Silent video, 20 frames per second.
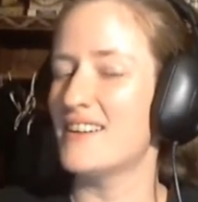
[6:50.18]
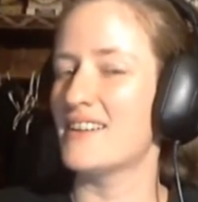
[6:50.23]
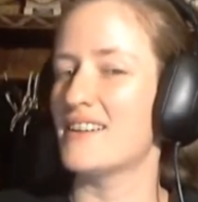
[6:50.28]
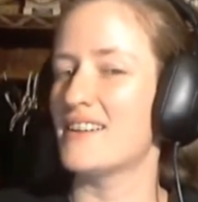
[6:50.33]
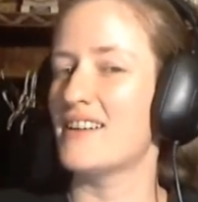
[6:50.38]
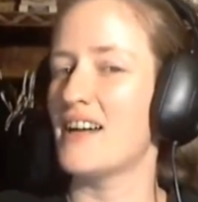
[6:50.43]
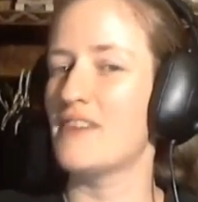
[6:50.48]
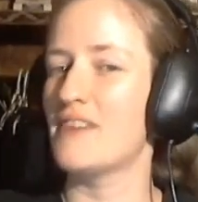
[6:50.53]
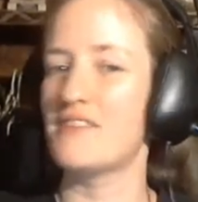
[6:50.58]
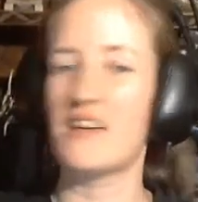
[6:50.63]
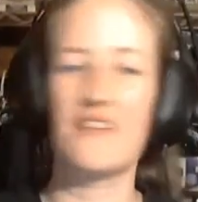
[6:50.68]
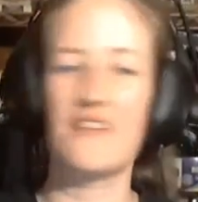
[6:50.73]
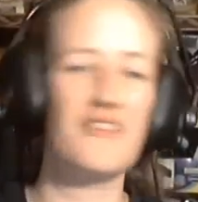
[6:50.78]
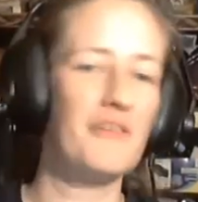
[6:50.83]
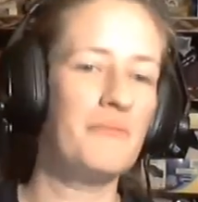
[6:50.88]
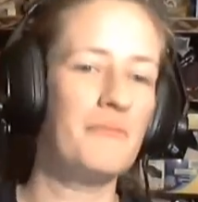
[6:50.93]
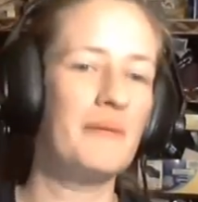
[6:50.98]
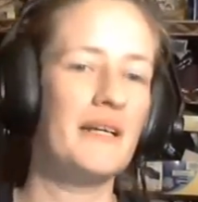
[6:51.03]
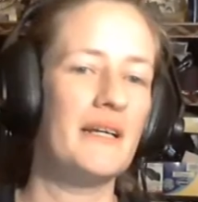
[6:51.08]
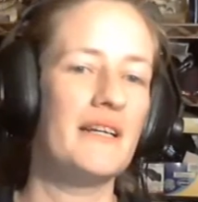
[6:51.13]
have you
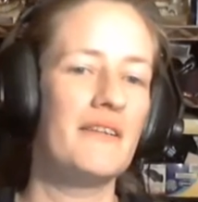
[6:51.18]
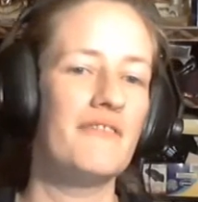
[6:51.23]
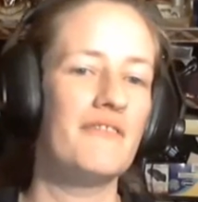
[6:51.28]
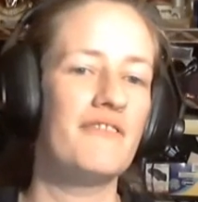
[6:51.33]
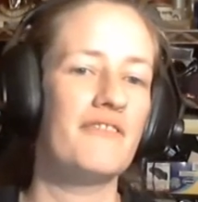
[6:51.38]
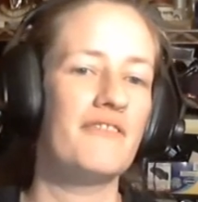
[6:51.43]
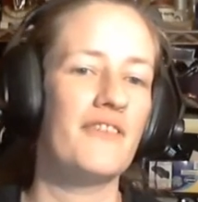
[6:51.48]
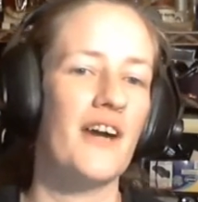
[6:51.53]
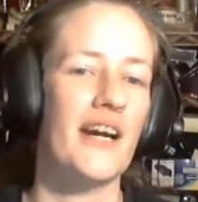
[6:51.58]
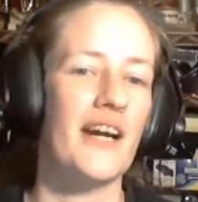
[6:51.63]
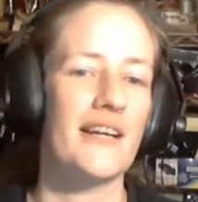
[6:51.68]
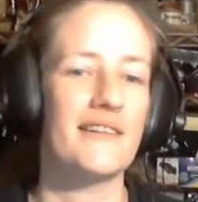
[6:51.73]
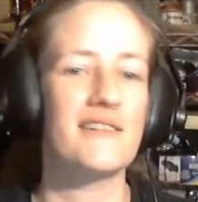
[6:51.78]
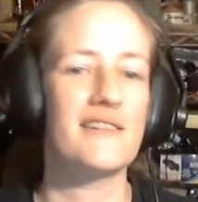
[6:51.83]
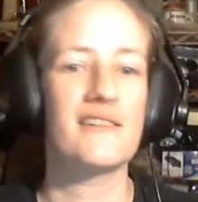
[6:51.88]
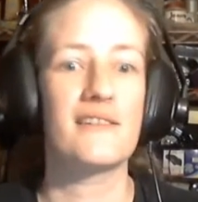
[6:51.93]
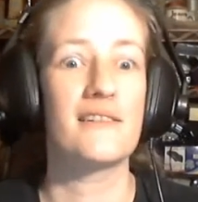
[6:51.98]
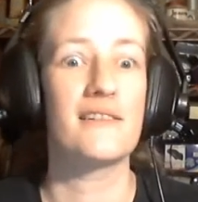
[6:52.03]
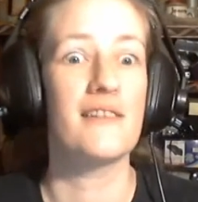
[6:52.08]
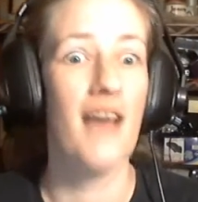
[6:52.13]
ever been in
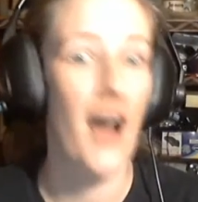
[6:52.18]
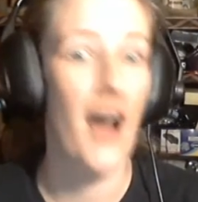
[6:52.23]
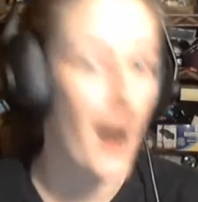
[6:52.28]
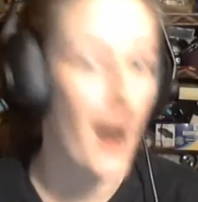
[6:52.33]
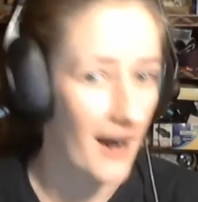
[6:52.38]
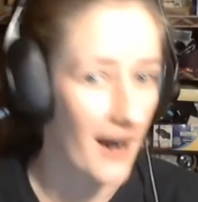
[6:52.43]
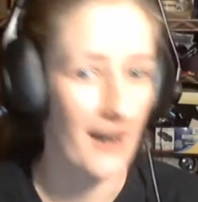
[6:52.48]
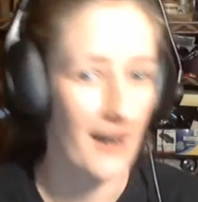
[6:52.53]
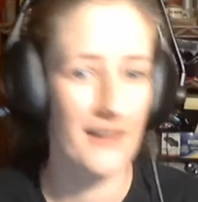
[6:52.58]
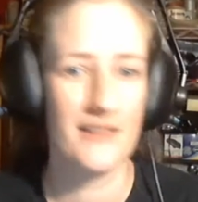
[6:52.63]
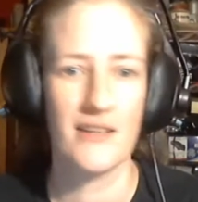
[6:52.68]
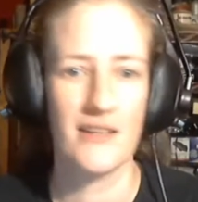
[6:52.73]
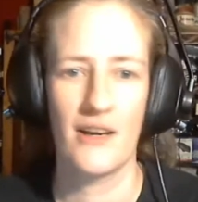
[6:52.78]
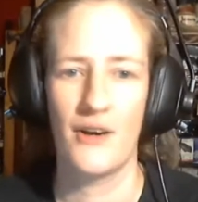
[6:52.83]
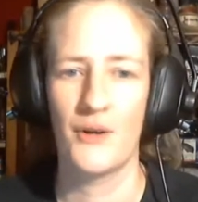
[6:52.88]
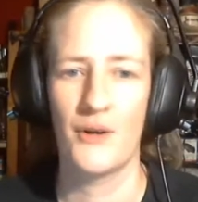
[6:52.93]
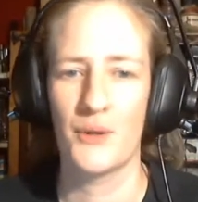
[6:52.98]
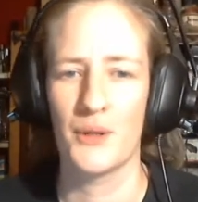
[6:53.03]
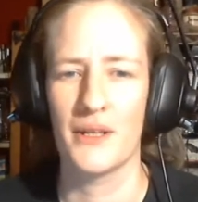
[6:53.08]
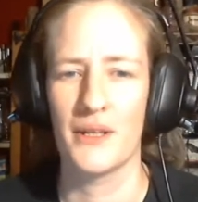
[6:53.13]
fights? Yeah,
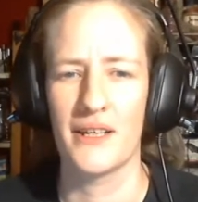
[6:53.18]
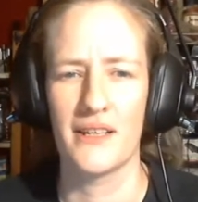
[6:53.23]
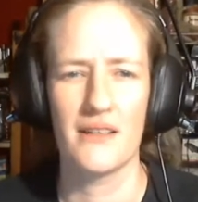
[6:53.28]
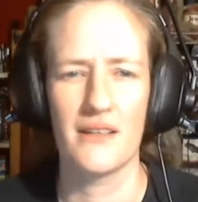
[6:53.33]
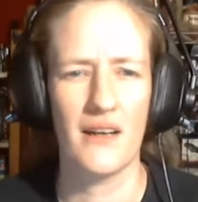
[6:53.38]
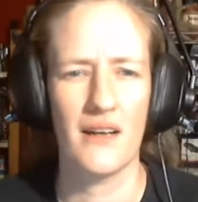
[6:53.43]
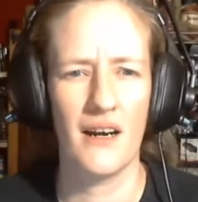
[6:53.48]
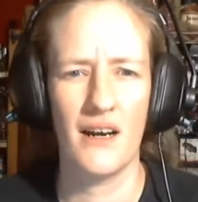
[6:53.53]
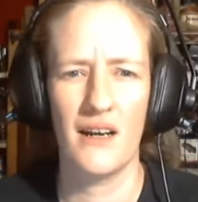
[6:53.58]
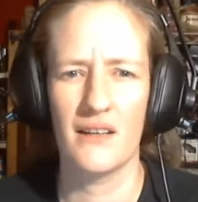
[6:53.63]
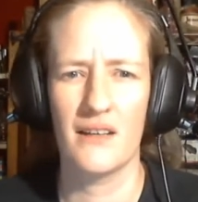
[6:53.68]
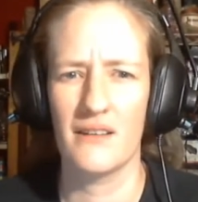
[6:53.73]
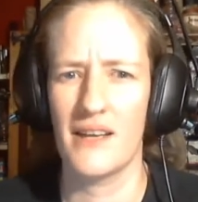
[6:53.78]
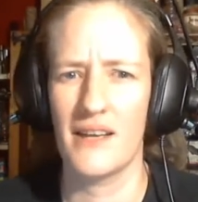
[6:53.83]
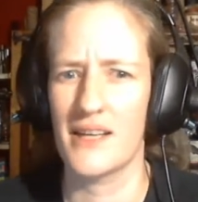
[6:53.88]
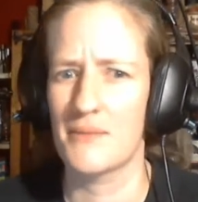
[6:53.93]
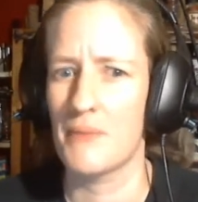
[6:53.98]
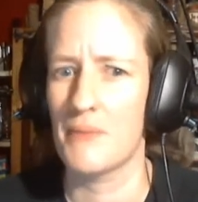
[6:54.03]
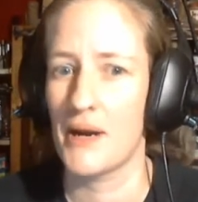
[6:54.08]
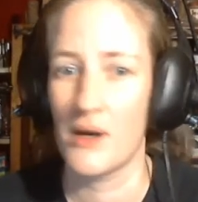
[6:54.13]
totally. Uh,
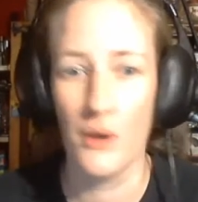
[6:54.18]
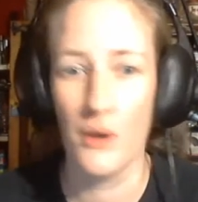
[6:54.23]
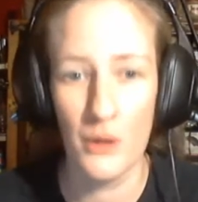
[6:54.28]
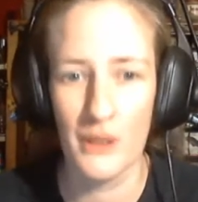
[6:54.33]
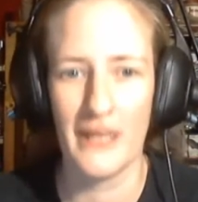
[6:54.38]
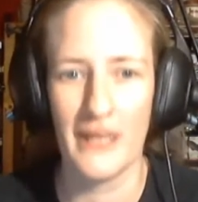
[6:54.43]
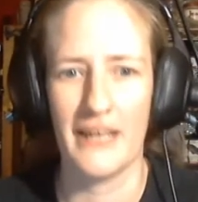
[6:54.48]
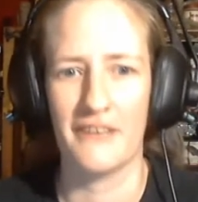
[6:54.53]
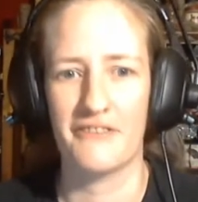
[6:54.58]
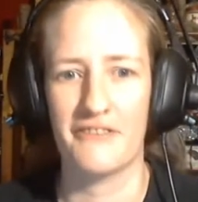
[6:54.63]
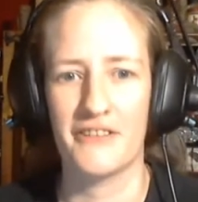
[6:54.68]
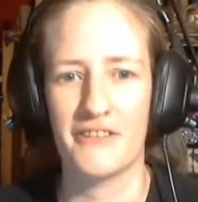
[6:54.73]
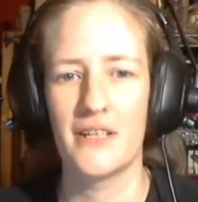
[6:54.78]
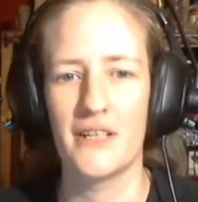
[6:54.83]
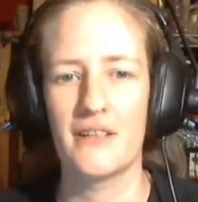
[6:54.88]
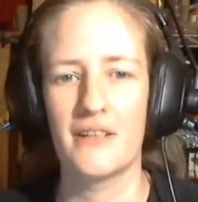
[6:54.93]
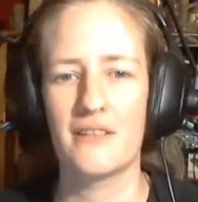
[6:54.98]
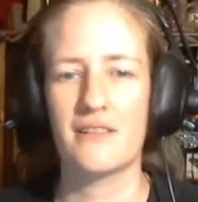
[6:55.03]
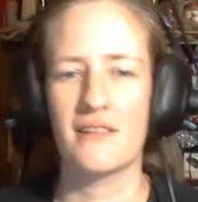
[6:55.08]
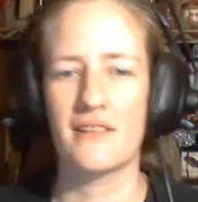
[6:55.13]
like my whole life
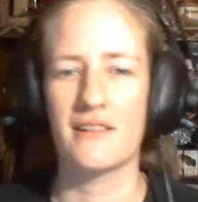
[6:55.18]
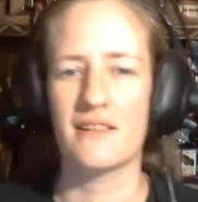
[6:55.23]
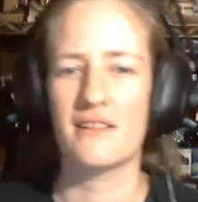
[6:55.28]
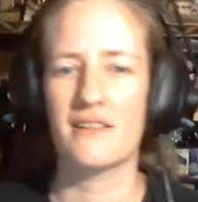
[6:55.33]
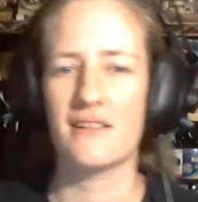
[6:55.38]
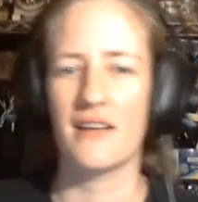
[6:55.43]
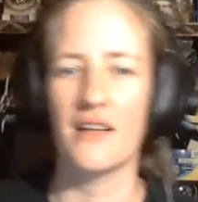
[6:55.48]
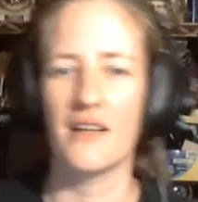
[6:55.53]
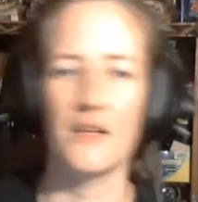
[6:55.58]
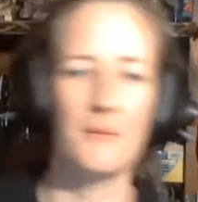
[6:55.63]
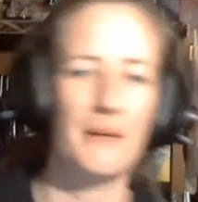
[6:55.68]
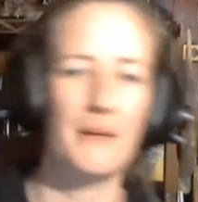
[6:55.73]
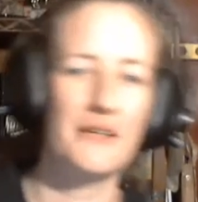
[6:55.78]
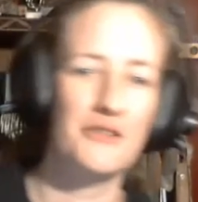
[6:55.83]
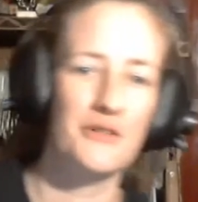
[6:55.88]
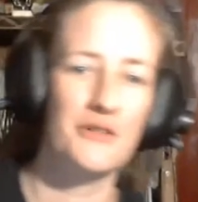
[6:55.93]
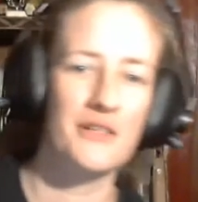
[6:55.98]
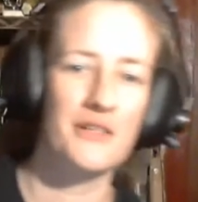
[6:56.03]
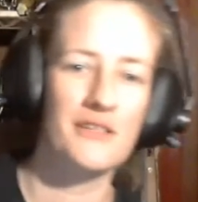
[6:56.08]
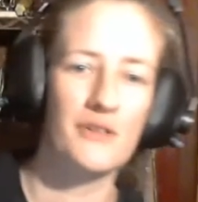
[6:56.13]
since
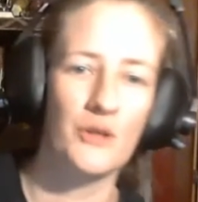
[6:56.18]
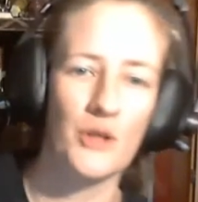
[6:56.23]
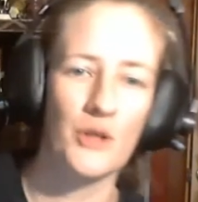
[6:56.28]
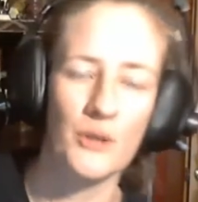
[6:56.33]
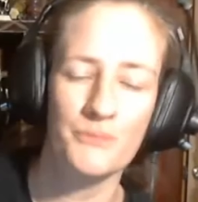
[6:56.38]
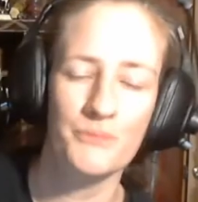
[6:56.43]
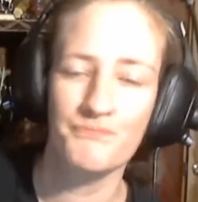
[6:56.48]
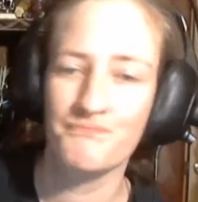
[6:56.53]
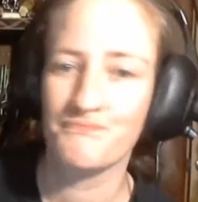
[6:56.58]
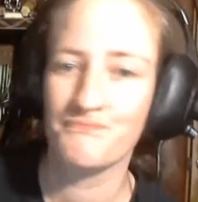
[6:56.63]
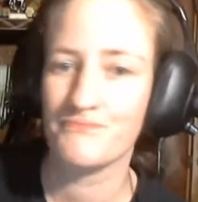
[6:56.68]
elementary school.